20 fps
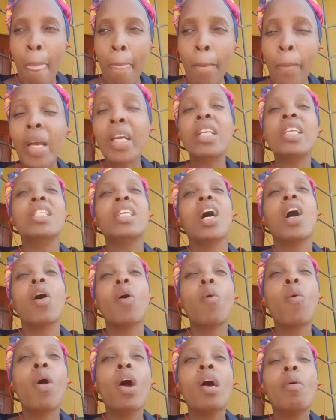That is
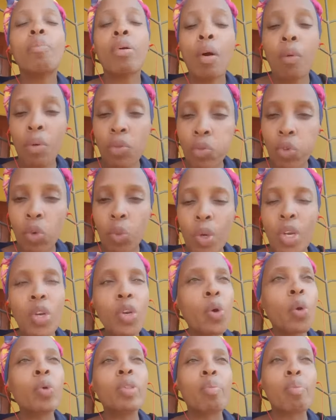how powerful we
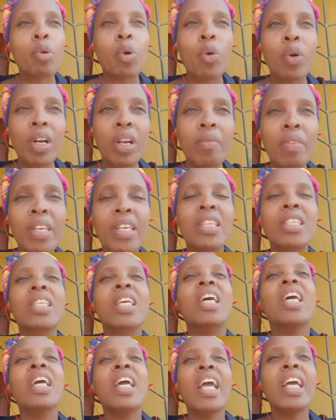know the program is,